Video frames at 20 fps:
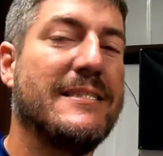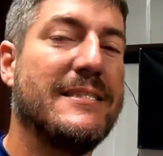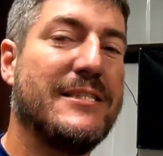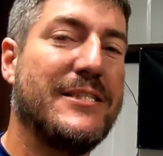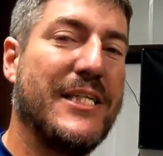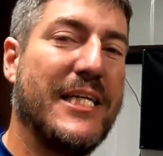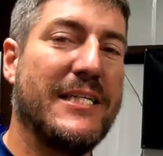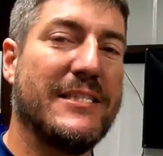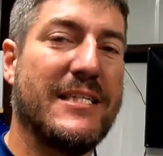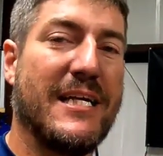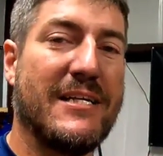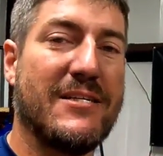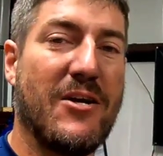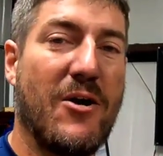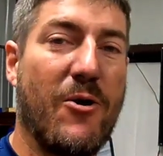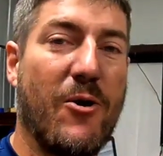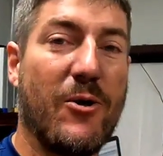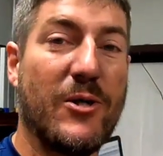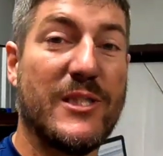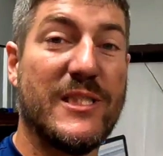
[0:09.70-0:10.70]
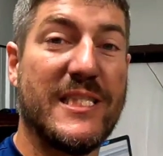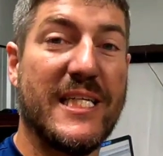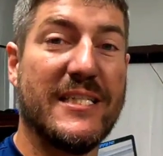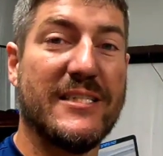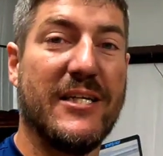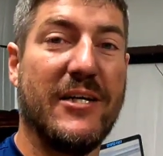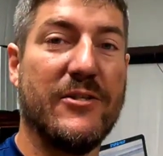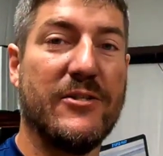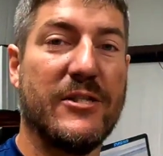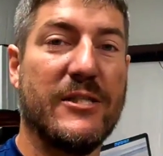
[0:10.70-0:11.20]
GSXR
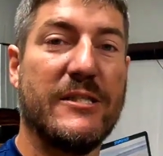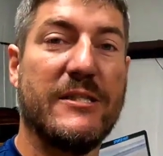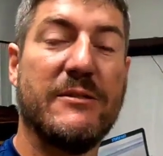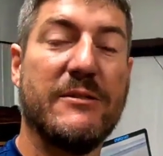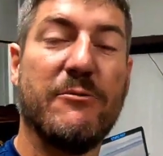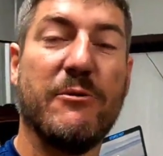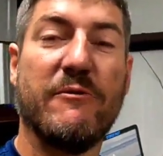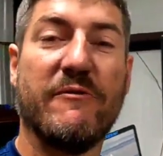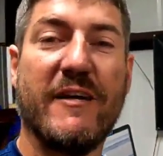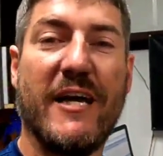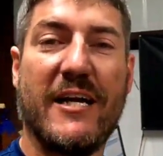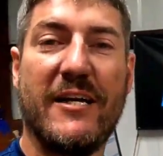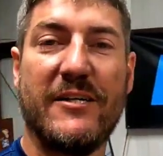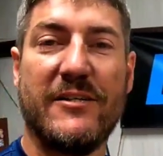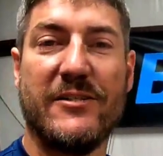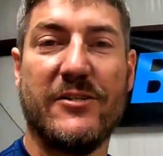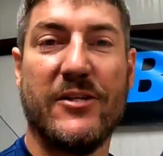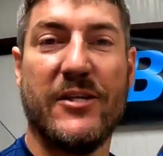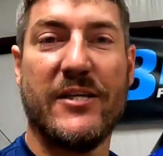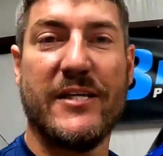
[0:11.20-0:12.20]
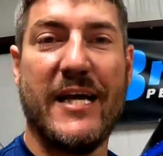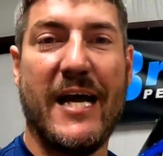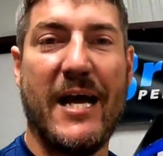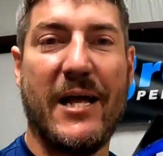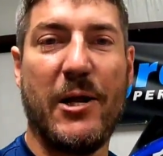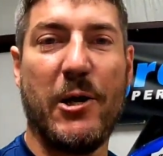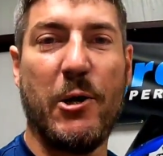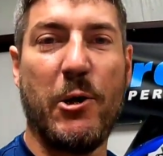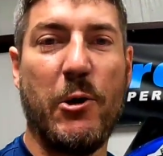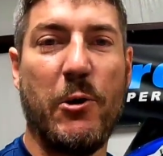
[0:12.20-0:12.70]
600. We've got it on the
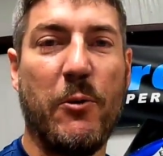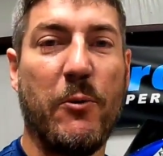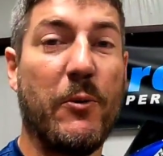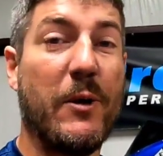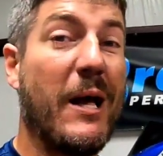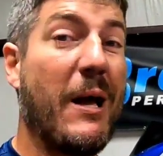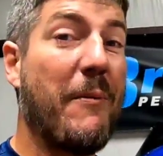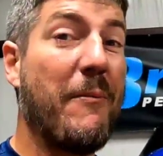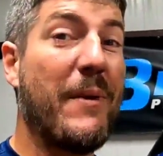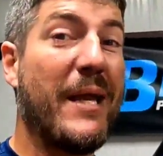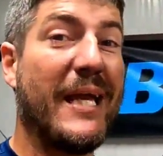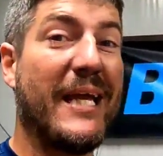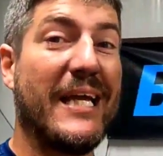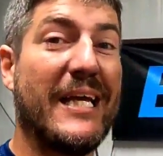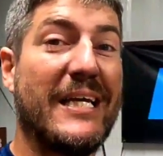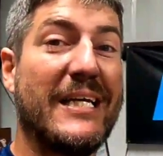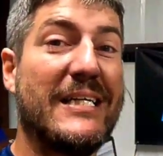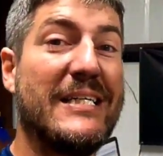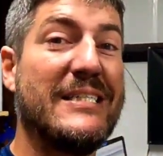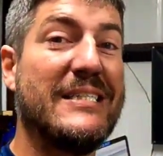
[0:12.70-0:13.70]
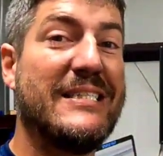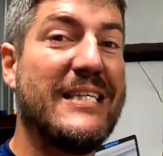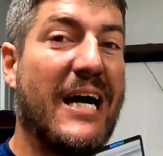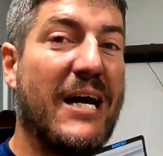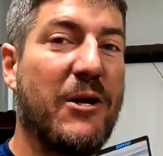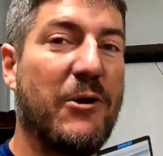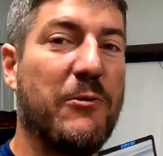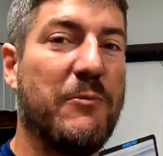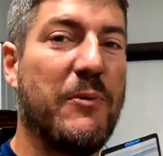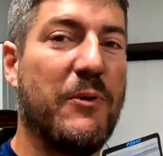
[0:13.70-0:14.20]
dyno. We're not making
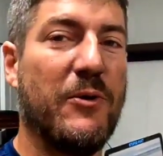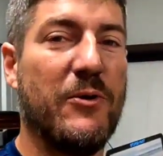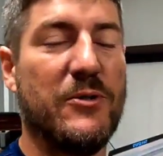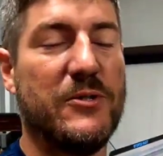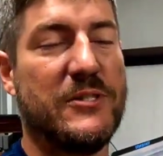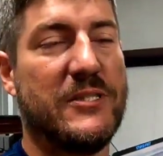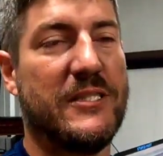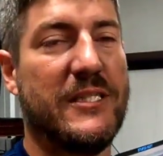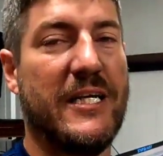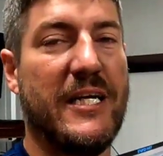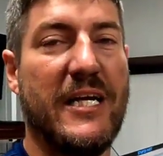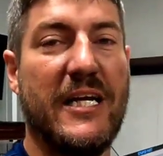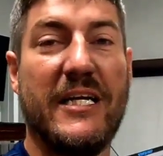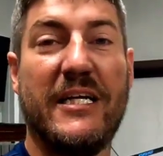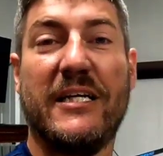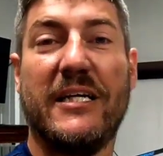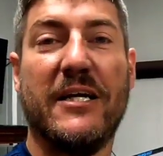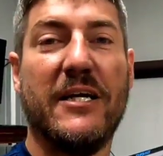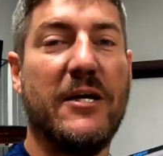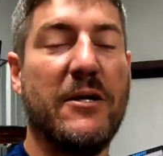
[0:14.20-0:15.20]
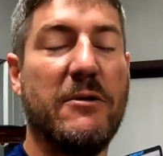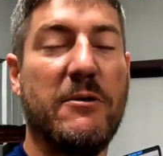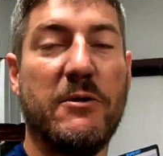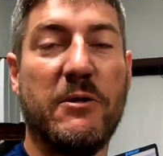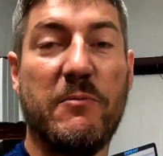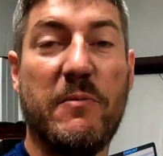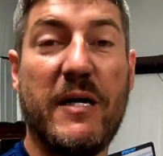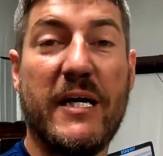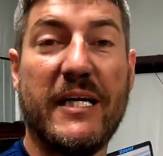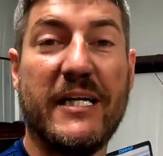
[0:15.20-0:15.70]
dyno pulls today on
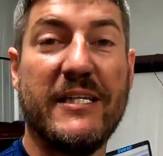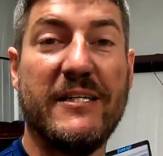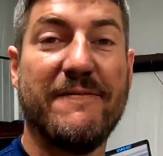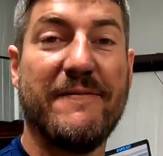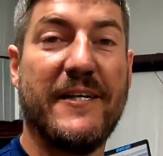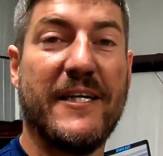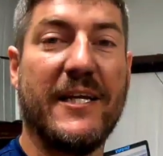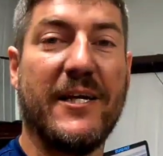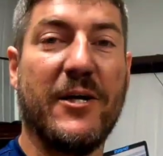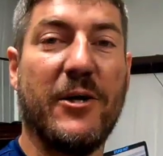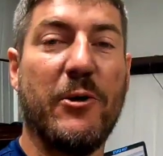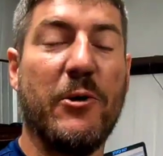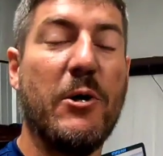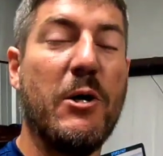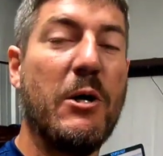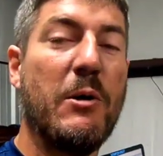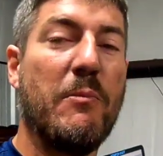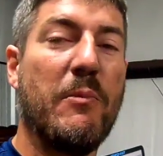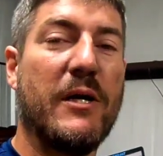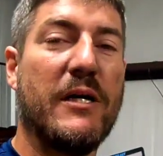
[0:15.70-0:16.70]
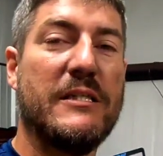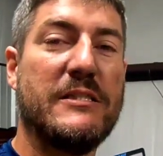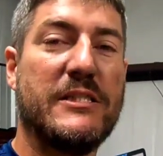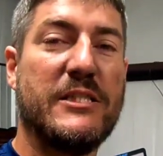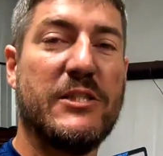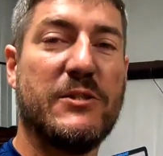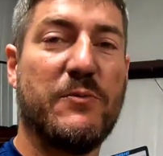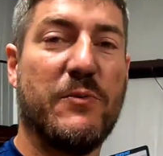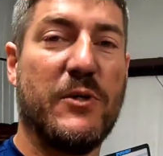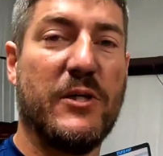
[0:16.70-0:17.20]
the bike in the video, but I
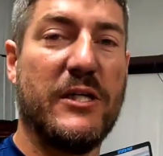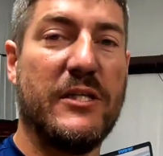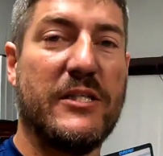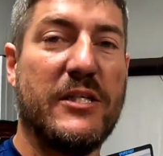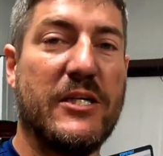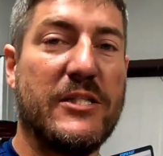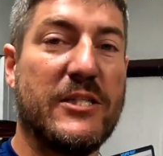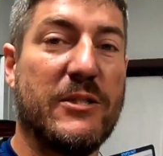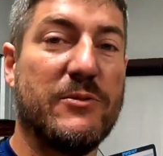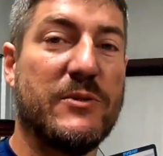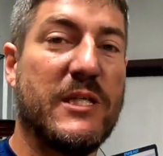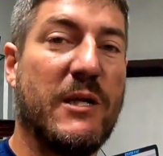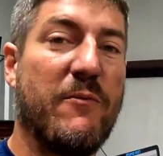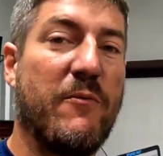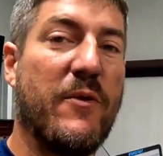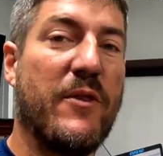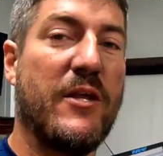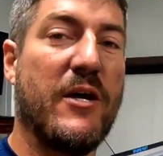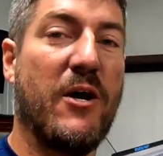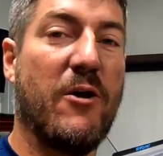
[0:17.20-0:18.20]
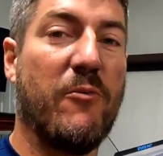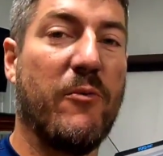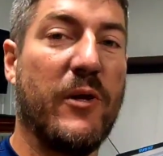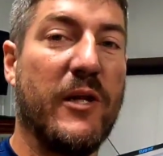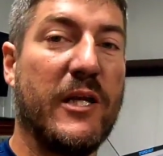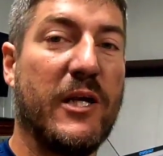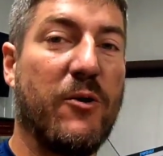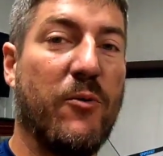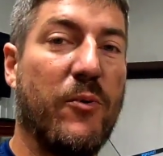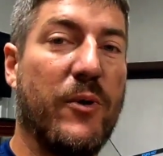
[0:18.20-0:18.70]
just wanted to touch on something with y'all
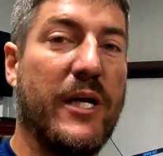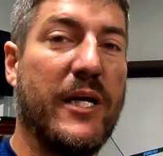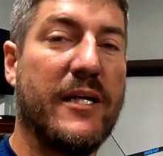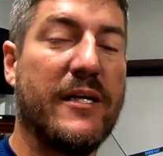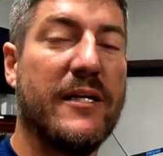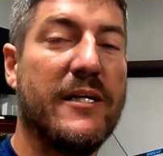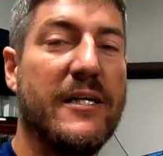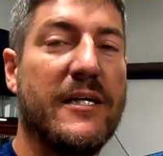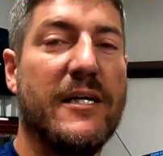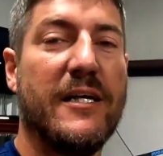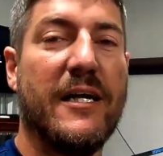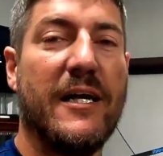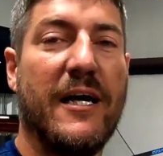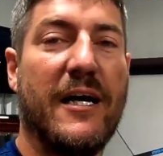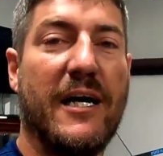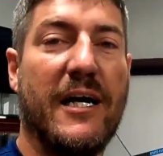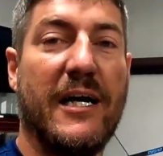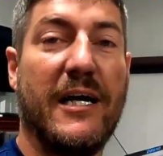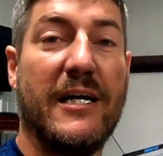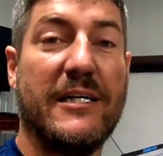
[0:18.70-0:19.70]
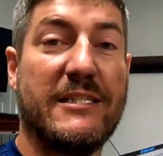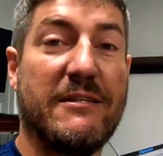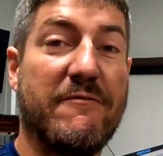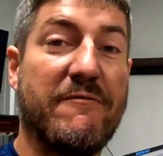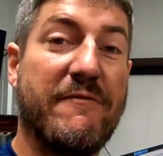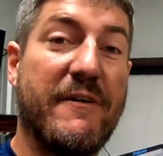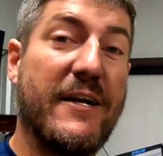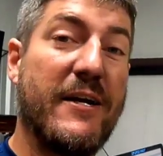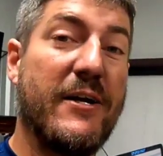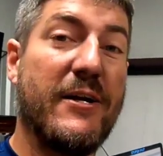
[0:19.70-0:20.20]
really quick. It's a
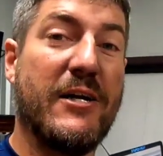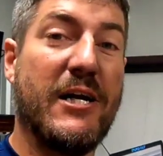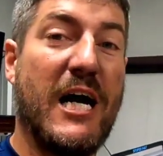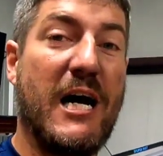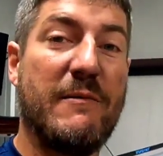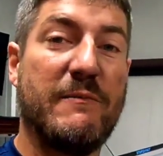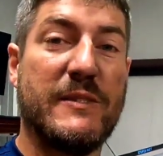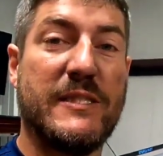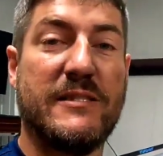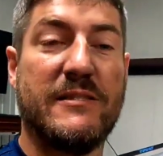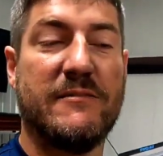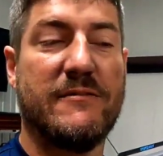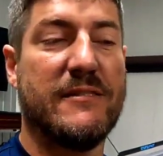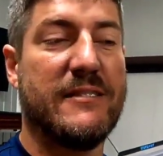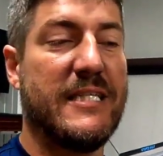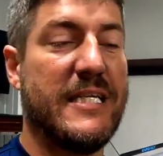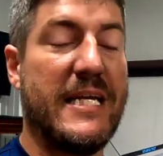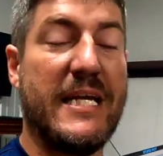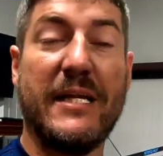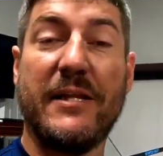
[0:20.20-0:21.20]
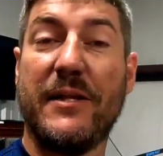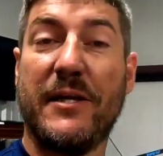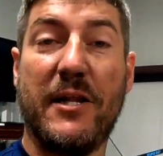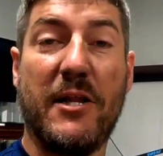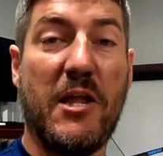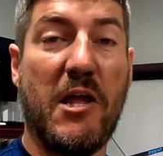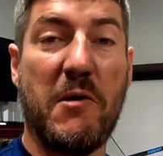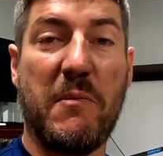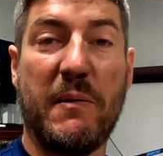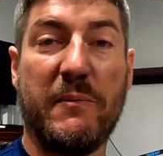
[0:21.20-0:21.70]
very common thing that a
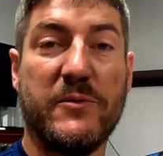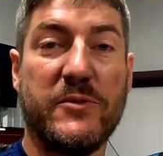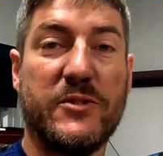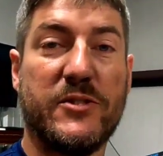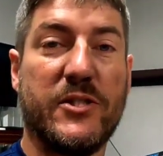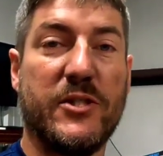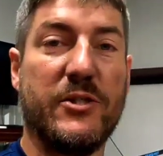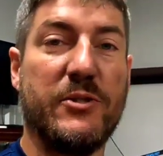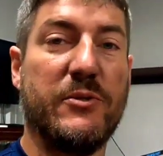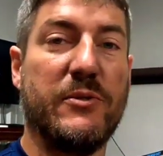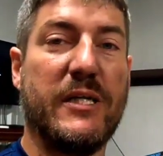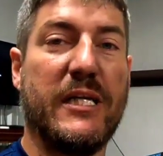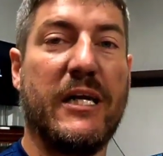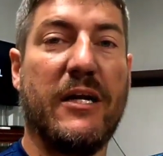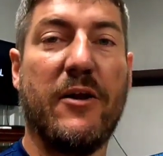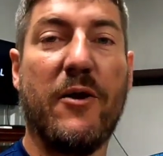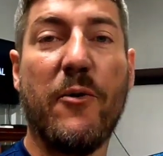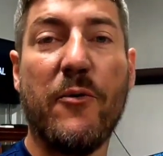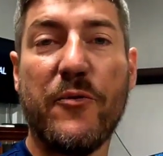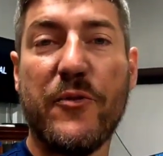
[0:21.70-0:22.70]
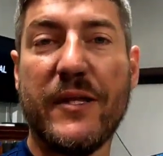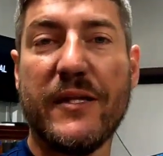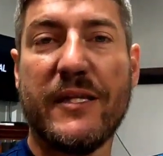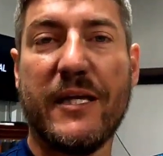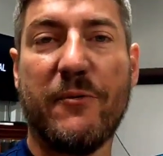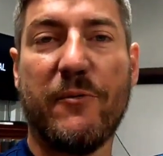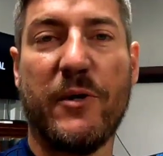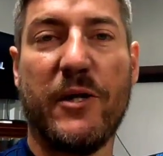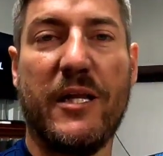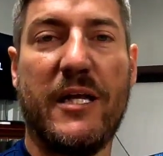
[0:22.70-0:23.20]
lot of people do, and I don't think
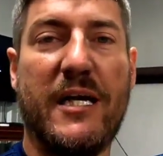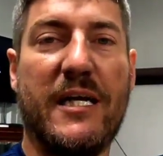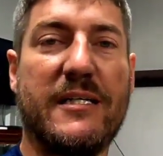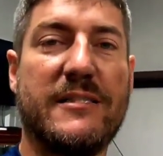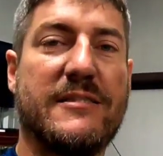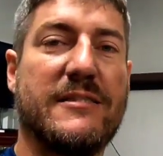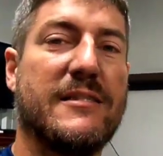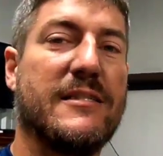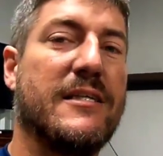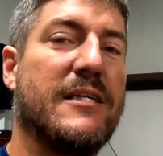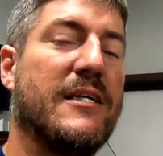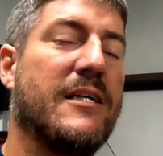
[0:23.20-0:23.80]
they realize